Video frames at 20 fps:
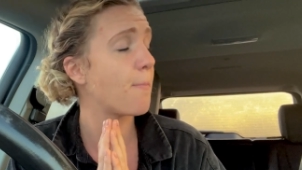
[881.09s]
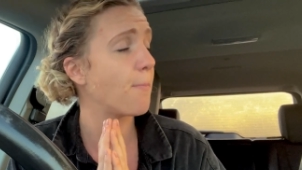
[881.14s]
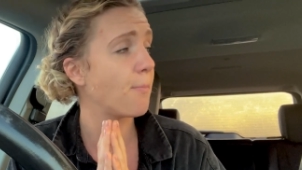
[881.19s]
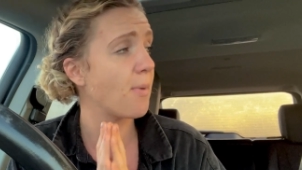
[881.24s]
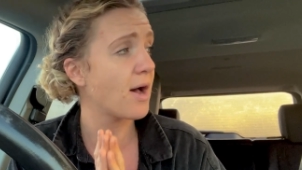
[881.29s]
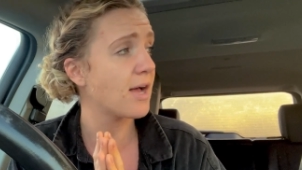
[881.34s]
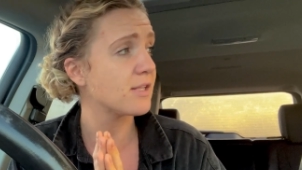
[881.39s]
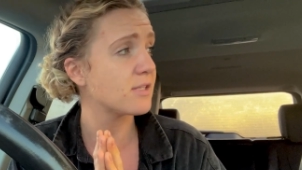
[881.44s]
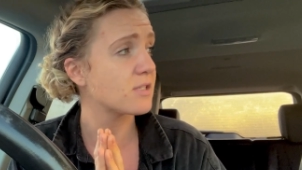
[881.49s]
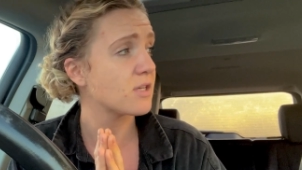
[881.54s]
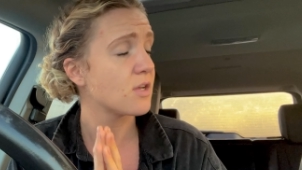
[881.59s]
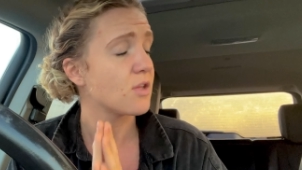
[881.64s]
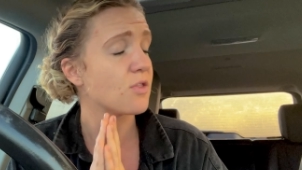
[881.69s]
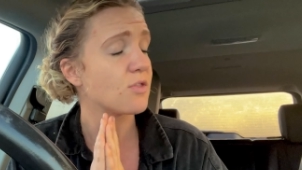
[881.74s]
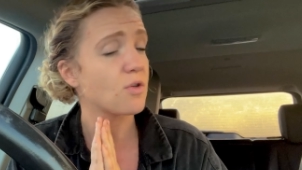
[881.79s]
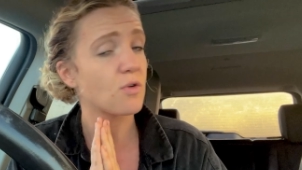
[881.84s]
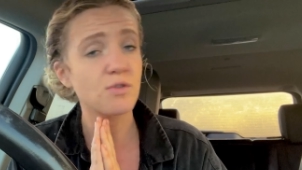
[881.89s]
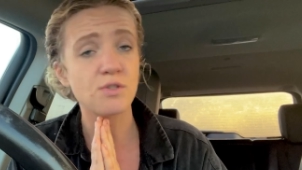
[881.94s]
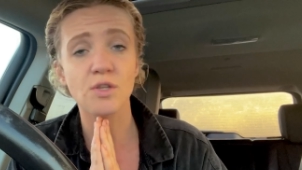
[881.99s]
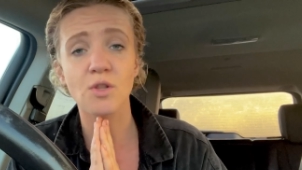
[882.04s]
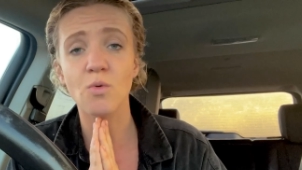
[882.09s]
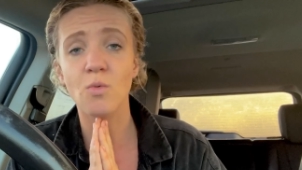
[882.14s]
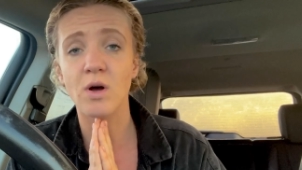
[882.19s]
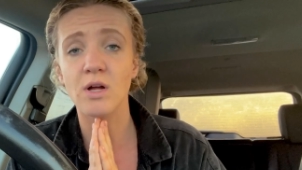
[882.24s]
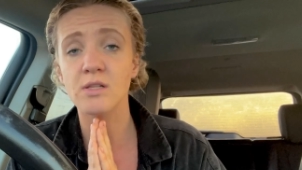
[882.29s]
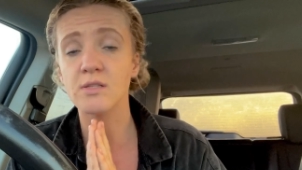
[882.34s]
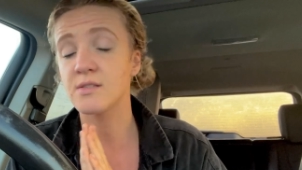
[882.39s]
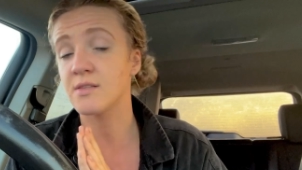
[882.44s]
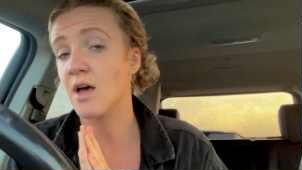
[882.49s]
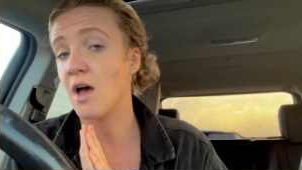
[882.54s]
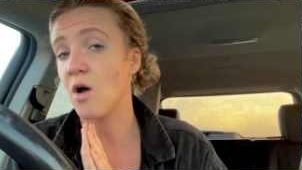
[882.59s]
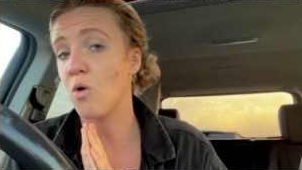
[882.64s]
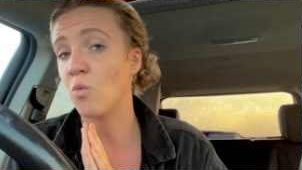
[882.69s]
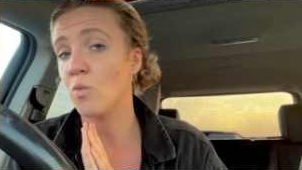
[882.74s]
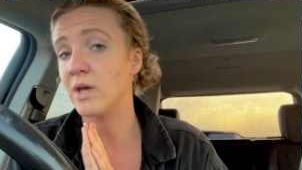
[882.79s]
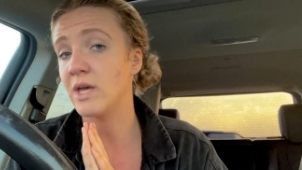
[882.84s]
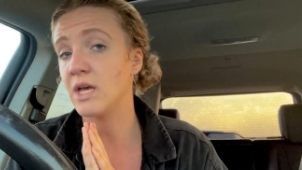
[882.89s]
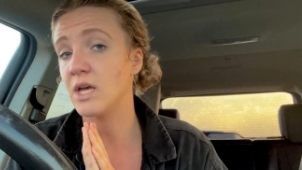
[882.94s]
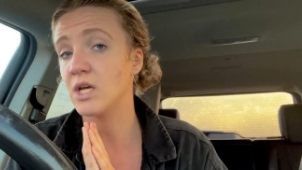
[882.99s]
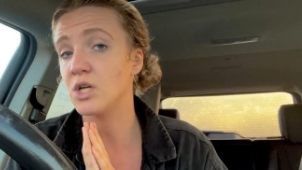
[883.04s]
but those are the ones that
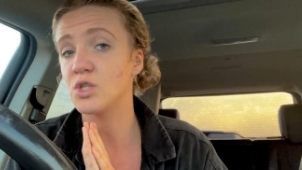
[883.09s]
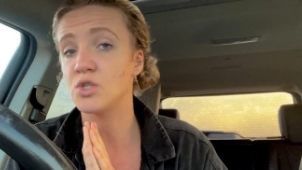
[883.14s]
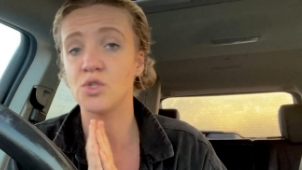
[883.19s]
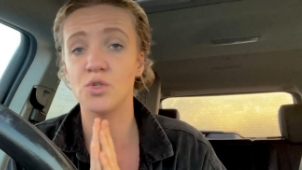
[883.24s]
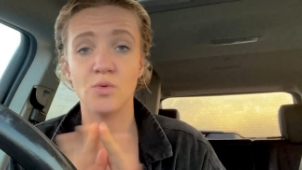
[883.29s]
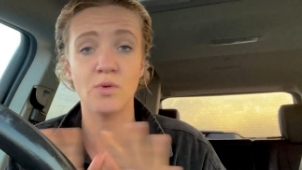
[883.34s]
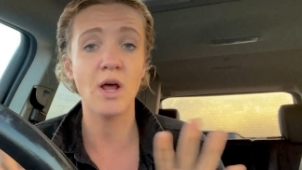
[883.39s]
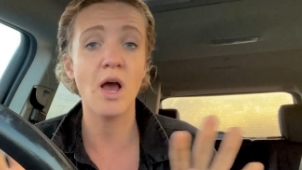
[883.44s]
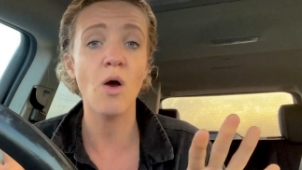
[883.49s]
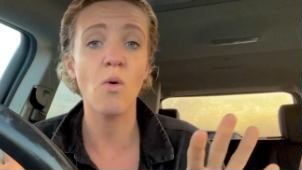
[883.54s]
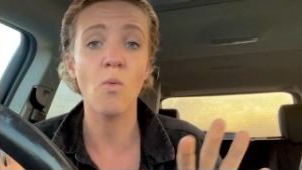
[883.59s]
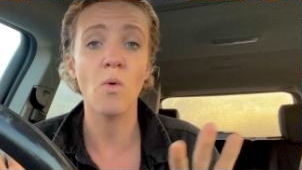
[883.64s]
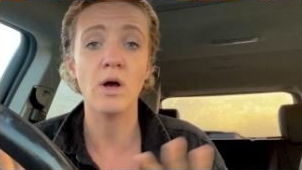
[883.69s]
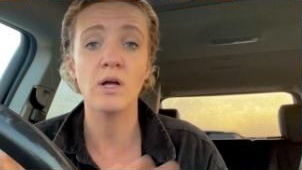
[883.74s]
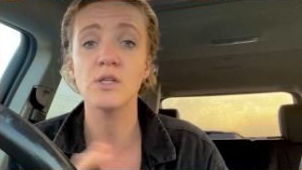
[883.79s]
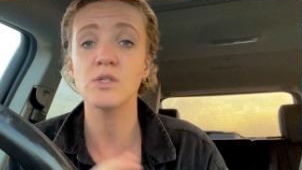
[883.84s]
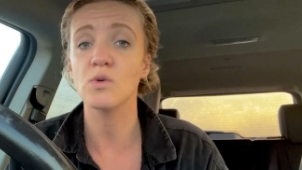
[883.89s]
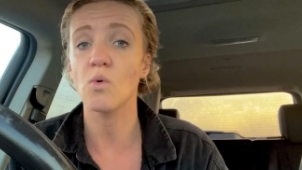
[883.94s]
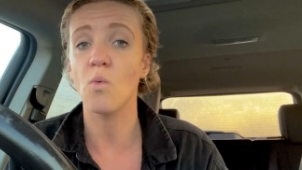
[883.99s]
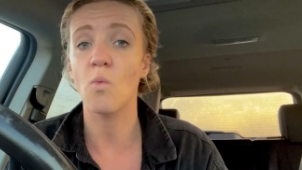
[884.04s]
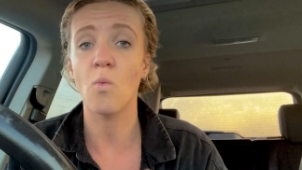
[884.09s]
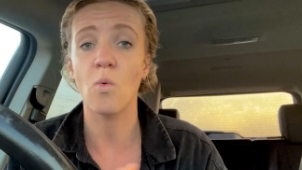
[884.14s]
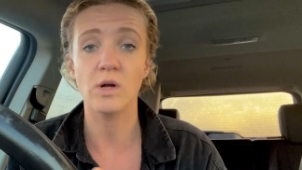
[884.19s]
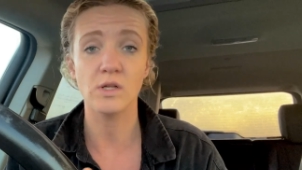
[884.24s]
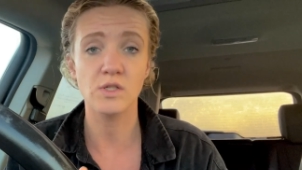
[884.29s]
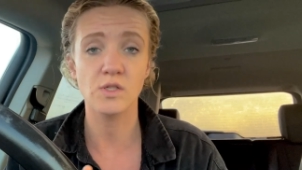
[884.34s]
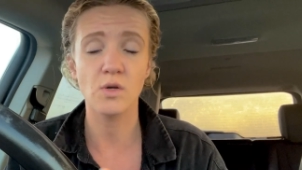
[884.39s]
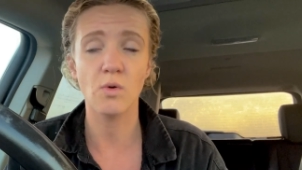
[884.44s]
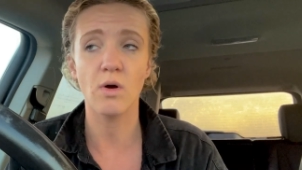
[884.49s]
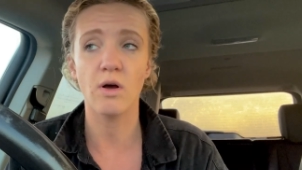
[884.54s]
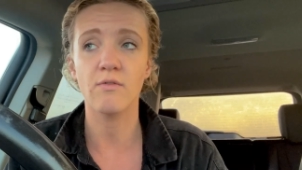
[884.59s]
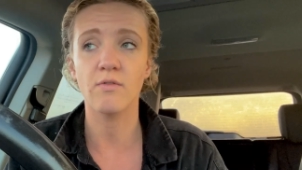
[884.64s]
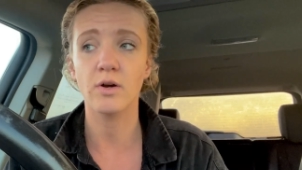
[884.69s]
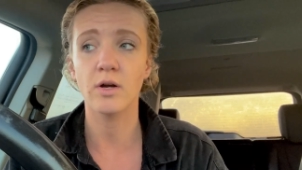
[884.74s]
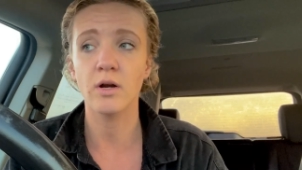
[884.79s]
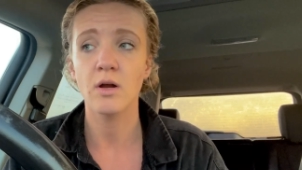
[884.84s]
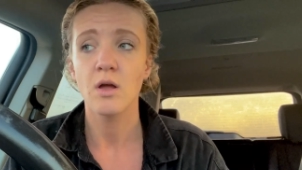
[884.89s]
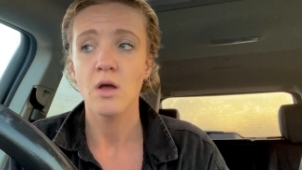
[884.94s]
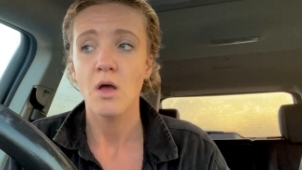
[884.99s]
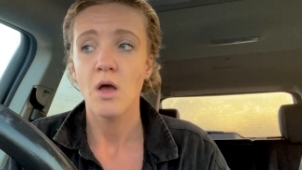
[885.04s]
we do not want
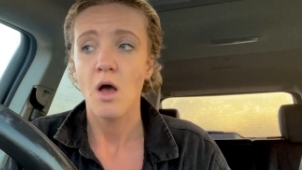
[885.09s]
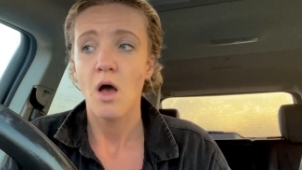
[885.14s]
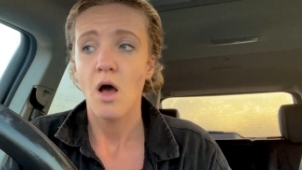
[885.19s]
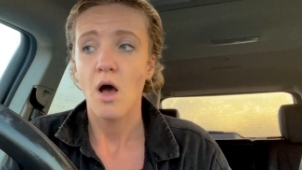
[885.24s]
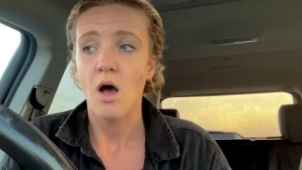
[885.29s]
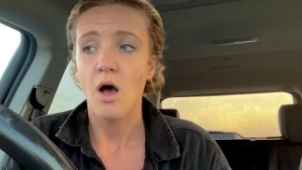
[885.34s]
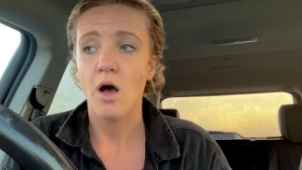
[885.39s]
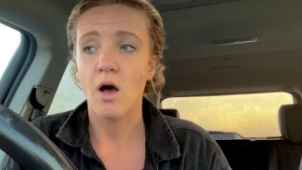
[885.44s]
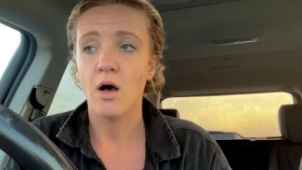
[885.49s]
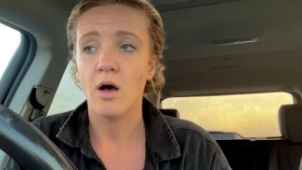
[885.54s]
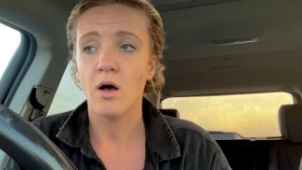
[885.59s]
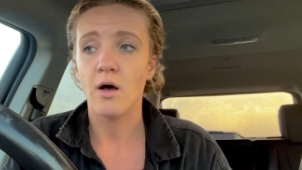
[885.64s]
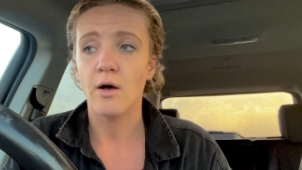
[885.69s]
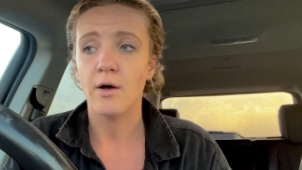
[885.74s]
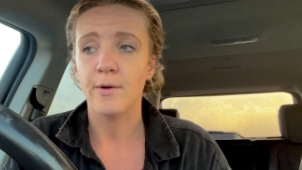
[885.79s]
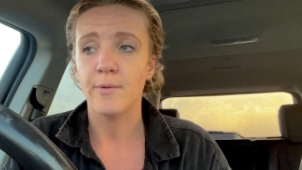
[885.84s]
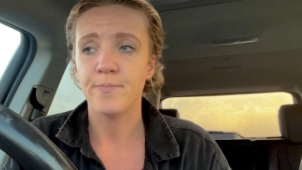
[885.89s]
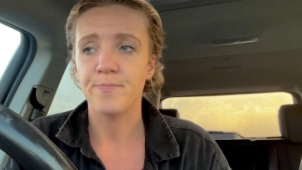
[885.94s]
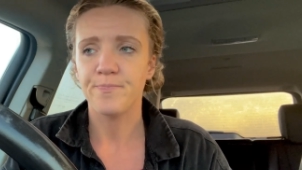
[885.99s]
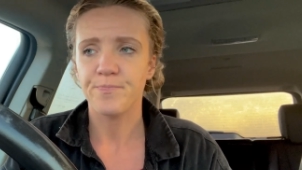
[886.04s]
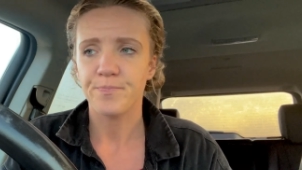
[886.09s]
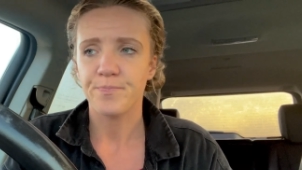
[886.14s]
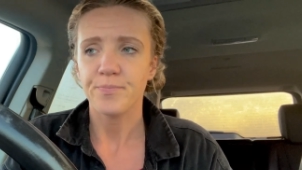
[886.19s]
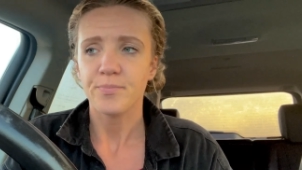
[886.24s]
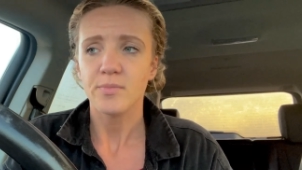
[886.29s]
whatsoever. And